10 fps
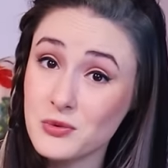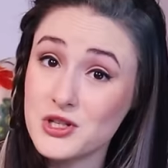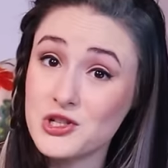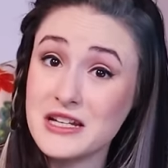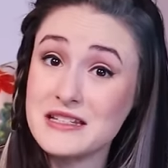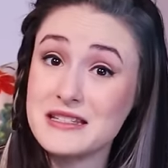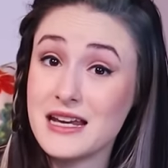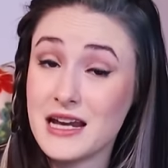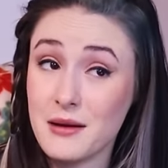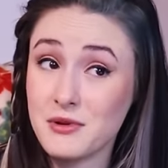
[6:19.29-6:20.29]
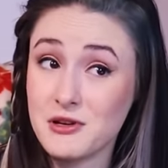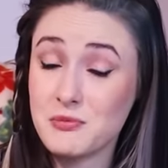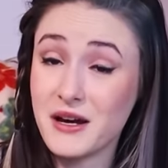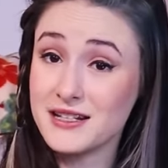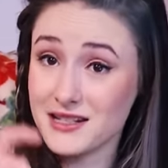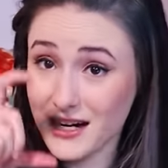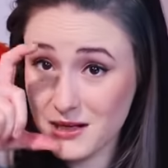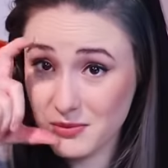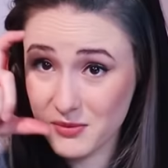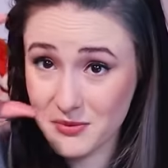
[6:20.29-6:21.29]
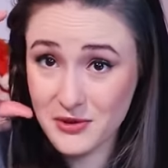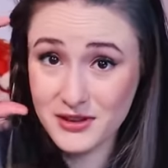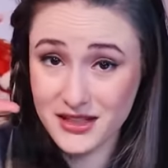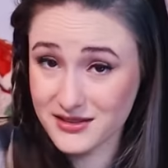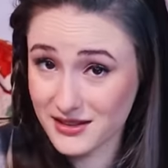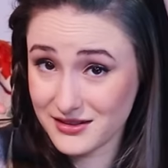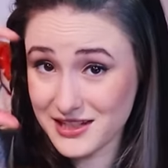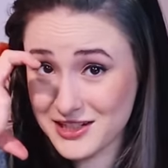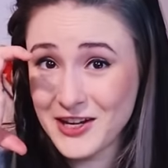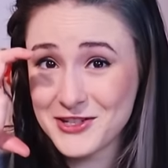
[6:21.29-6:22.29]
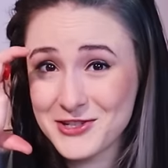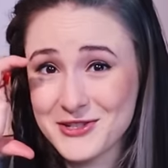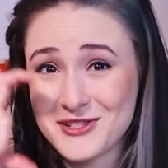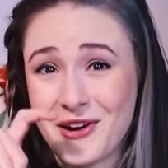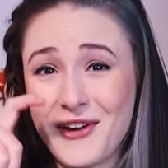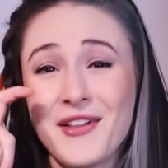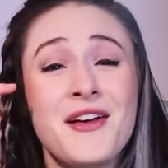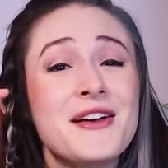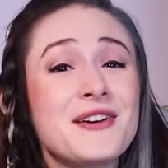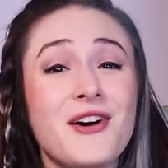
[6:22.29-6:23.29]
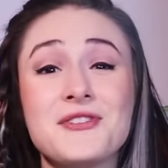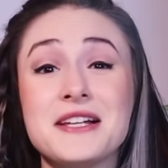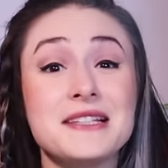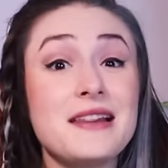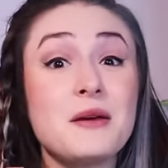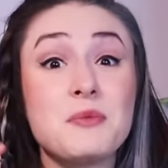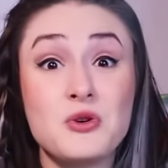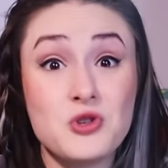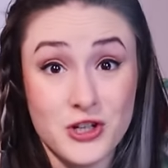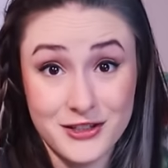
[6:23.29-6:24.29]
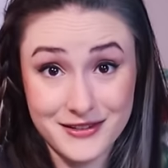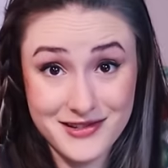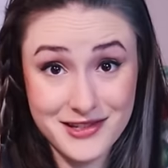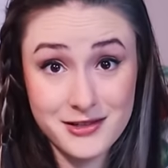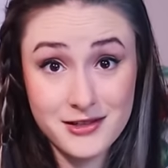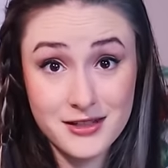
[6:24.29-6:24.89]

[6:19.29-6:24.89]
which is inhabited by tiny people less than six inches tall skull called Lilliputians. At